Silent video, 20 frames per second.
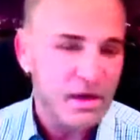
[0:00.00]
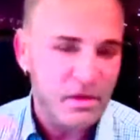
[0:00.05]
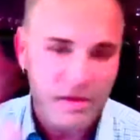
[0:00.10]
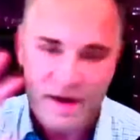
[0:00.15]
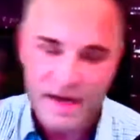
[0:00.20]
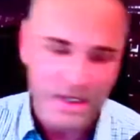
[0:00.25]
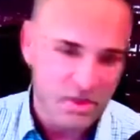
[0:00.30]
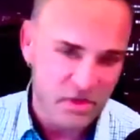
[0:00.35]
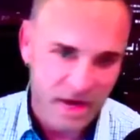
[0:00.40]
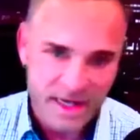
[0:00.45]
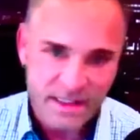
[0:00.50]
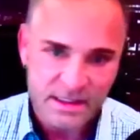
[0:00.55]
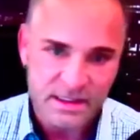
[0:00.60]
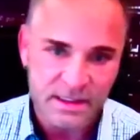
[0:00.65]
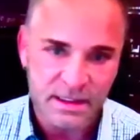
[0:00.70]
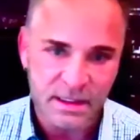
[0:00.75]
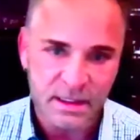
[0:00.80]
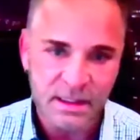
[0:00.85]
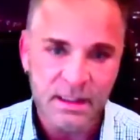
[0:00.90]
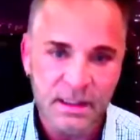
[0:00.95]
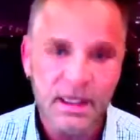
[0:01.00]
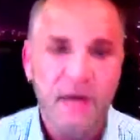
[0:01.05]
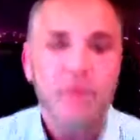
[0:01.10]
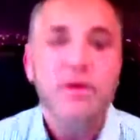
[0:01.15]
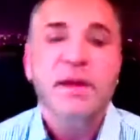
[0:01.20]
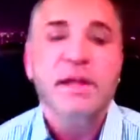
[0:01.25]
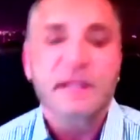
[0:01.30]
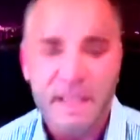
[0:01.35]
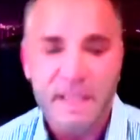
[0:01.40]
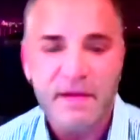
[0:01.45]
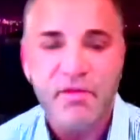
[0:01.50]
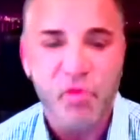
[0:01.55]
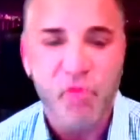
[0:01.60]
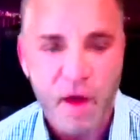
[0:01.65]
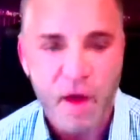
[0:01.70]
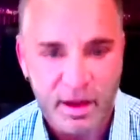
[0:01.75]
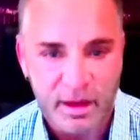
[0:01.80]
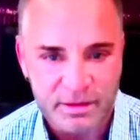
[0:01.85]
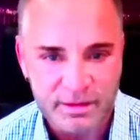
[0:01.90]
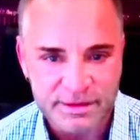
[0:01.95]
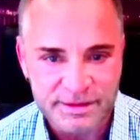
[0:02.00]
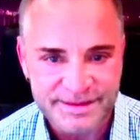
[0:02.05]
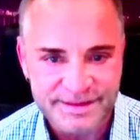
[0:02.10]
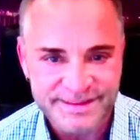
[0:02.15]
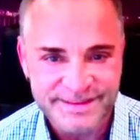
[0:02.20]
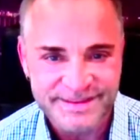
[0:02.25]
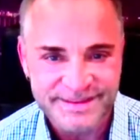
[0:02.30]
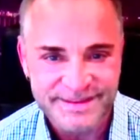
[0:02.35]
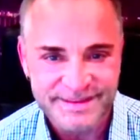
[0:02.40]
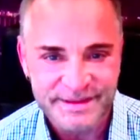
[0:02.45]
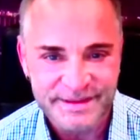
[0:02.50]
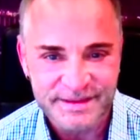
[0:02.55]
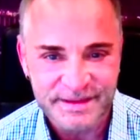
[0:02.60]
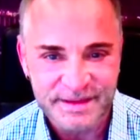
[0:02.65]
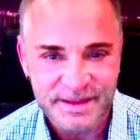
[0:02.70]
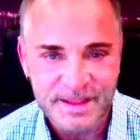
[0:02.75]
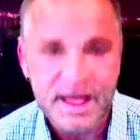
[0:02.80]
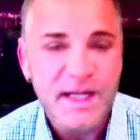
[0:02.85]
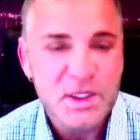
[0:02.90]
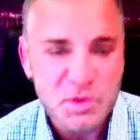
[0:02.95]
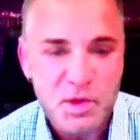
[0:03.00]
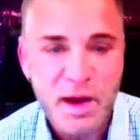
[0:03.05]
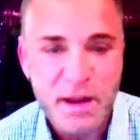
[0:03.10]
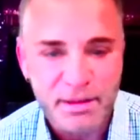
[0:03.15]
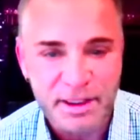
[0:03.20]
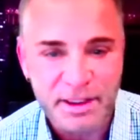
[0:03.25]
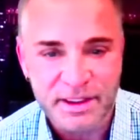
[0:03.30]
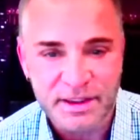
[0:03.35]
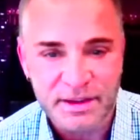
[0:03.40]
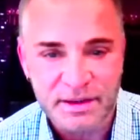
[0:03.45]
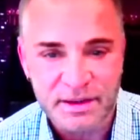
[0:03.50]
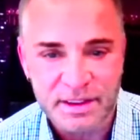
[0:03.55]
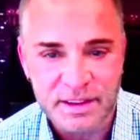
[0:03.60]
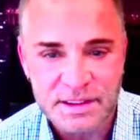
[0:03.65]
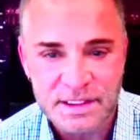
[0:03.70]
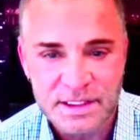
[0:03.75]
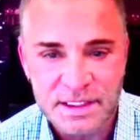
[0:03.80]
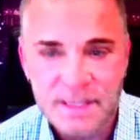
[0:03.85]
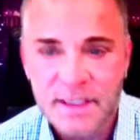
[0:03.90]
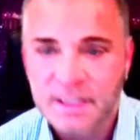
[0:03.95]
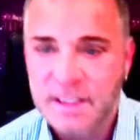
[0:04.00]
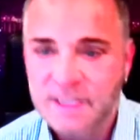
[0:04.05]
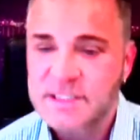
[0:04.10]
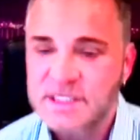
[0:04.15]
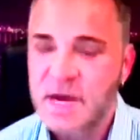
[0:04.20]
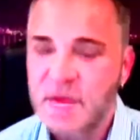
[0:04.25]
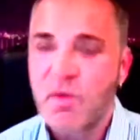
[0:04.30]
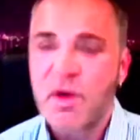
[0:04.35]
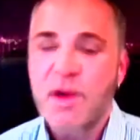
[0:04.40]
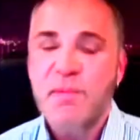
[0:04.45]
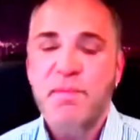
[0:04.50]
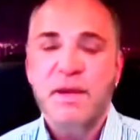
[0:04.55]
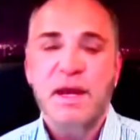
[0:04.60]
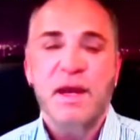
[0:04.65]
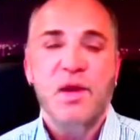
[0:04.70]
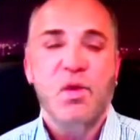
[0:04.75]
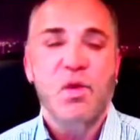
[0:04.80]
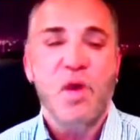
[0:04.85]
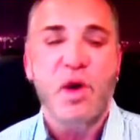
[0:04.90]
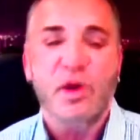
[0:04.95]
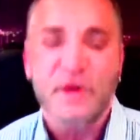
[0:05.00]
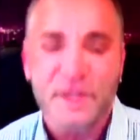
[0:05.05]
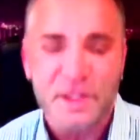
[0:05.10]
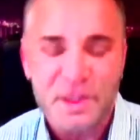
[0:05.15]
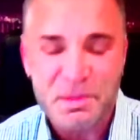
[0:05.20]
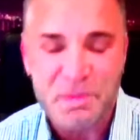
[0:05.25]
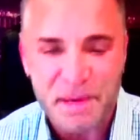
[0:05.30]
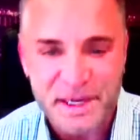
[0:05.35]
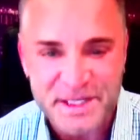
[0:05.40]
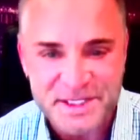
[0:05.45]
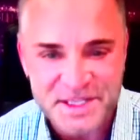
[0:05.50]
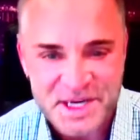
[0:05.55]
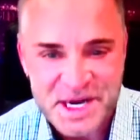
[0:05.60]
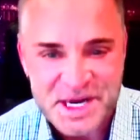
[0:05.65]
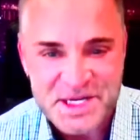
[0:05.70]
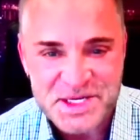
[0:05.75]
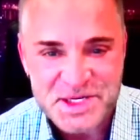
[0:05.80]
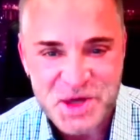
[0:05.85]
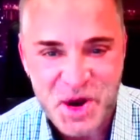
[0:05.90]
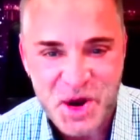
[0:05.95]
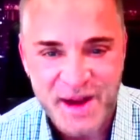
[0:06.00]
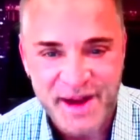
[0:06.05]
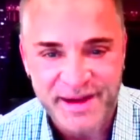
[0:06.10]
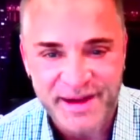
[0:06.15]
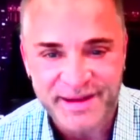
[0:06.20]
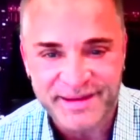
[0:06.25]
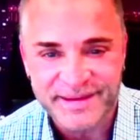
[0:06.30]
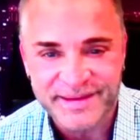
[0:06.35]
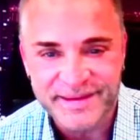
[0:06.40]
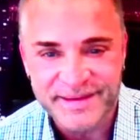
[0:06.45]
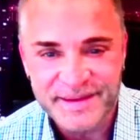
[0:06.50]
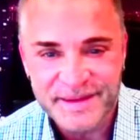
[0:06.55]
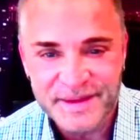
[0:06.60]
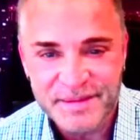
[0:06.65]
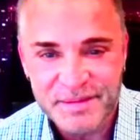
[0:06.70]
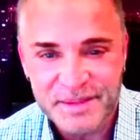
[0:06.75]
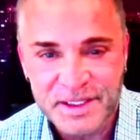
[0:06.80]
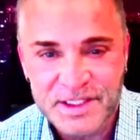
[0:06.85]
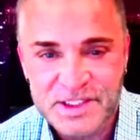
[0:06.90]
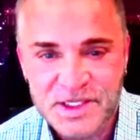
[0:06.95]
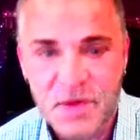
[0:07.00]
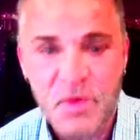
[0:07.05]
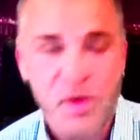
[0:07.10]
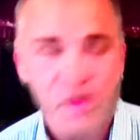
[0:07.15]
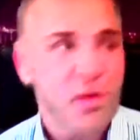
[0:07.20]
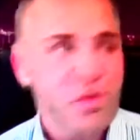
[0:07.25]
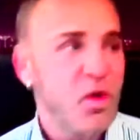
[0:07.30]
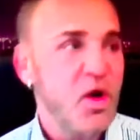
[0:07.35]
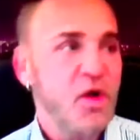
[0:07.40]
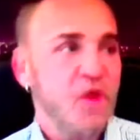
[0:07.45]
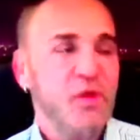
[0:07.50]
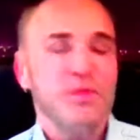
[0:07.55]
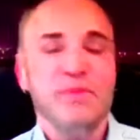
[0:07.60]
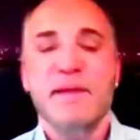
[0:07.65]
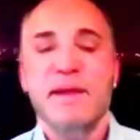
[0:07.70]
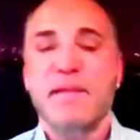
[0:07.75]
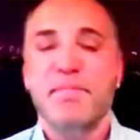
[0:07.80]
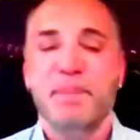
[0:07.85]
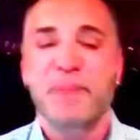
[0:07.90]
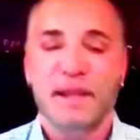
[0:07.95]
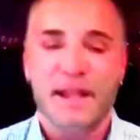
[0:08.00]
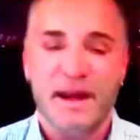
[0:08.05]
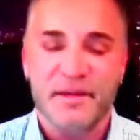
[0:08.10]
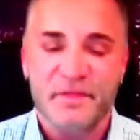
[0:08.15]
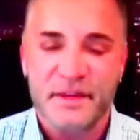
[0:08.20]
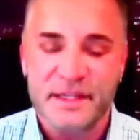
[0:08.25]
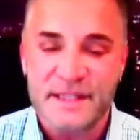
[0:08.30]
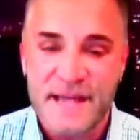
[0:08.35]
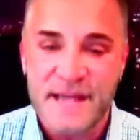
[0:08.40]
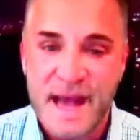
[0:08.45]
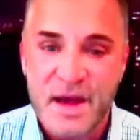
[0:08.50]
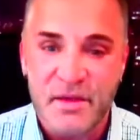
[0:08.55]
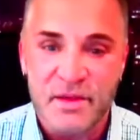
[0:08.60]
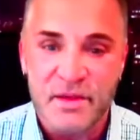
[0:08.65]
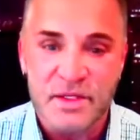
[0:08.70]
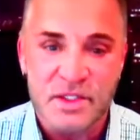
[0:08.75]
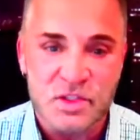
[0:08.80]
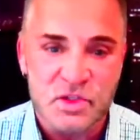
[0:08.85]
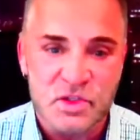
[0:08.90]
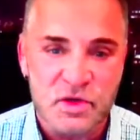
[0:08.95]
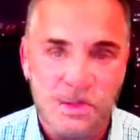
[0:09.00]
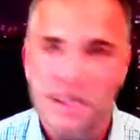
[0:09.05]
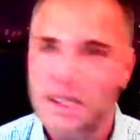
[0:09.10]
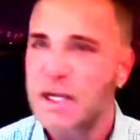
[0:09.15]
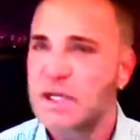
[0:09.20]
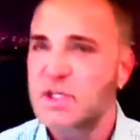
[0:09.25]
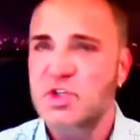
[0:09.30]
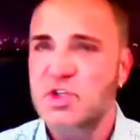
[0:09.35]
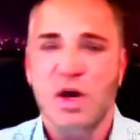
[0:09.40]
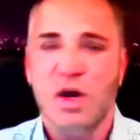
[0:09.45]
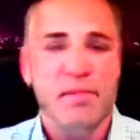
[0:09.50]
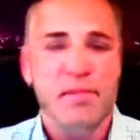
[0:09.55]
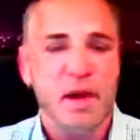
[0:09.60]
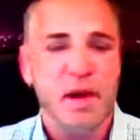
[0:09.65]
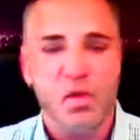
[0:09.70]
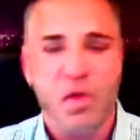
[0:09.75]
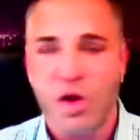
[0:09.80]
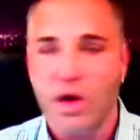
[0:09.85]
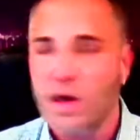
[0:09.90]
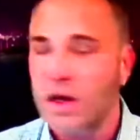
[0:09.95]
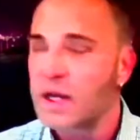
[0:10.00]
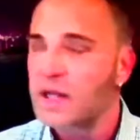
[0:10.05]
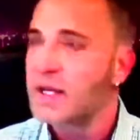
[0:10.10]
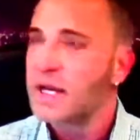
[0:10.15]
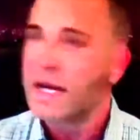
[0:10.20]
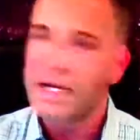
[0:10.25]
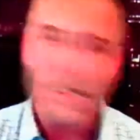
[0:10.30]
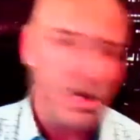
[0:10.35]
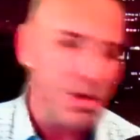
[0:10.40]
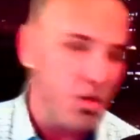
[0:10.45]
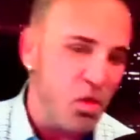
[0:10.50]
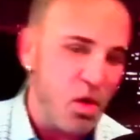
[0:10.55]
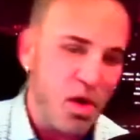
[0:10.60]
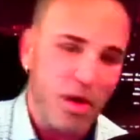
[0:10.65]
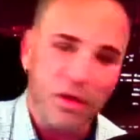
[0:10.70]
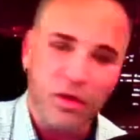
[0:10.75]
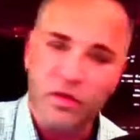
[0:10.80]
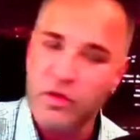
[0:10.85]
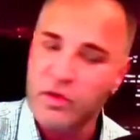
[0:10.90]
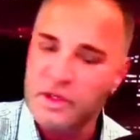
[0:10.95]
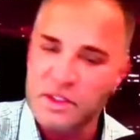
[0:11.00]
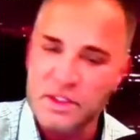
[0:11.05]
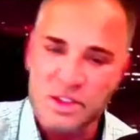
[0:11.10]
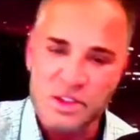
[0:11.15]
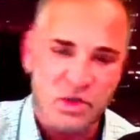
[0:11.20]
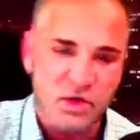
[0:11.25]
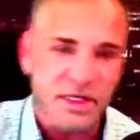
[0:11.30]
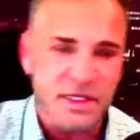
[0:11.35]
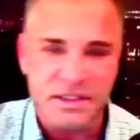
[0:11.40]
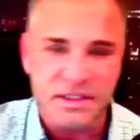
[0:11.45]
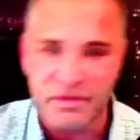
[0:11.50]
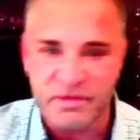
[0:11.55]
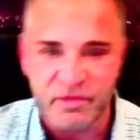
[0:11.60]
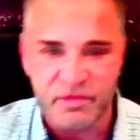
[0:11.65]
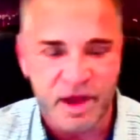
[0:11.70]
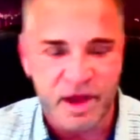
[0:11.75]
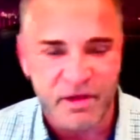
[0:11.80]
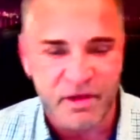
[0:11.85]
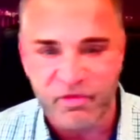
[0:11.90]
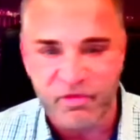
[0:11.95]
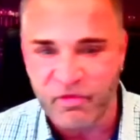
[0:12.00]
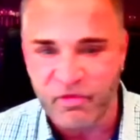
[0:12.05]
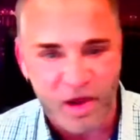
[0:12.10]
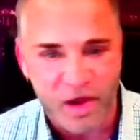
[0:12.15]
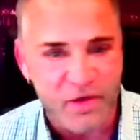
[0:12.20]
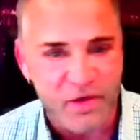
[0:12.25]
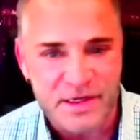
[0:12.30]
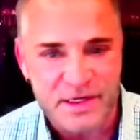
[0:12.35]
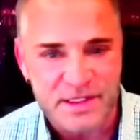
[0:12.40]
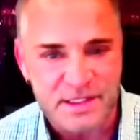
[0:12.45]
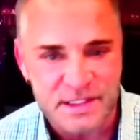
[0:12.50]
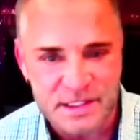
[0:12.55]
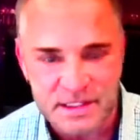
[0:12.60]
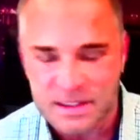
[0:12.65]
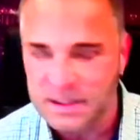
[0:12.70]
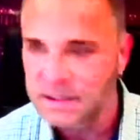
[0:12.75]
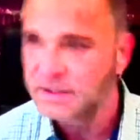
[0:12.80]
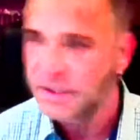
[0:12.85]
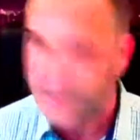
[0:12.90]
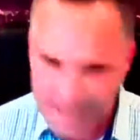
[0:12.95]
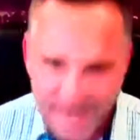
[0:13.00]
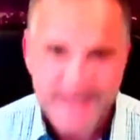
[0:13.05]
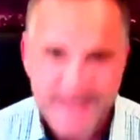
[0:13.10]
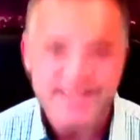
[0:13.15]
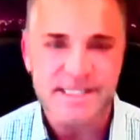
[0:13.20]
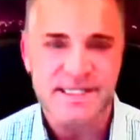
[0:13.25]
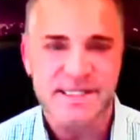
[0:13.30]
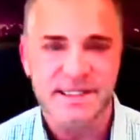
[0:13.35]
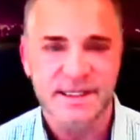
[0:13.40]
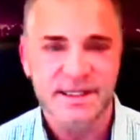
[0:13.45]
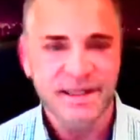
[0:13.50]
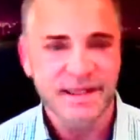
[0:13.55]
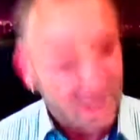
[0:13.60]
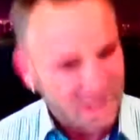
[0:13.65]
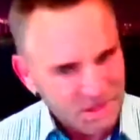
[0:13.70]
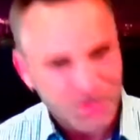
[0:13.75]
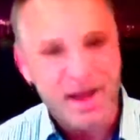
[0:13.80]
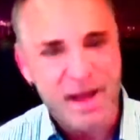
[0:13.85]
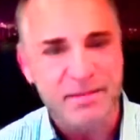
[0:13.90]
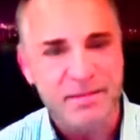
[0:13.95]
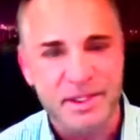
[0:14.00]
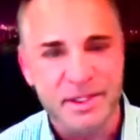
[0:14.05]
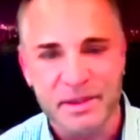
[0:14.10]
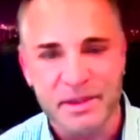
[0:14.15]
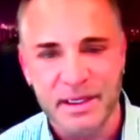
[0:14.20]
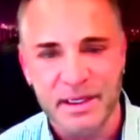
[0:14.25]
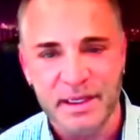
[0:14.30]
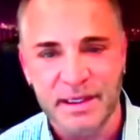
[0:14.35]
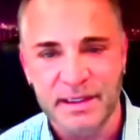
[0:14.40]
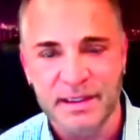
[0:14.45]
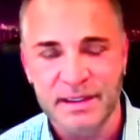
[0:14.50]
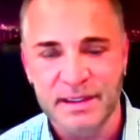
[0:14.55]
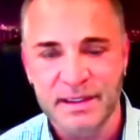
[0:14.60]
the red dress. I want to live well. That's why I'm going to do this, because I want to be able to walk on the beach and enjoy it. Because I want to walk with my beloved down the street and enjoy my walk as I walk through the streets of Florence. Yes, that's why I'm doing it.